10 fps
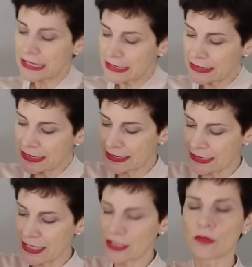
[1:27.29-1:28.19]
In this
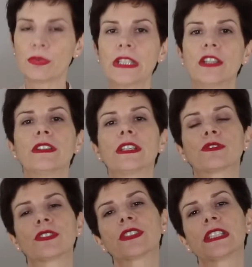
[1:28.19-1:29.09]
case, we're going
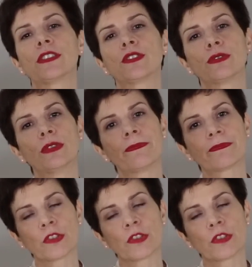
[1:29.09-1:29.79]
to stick to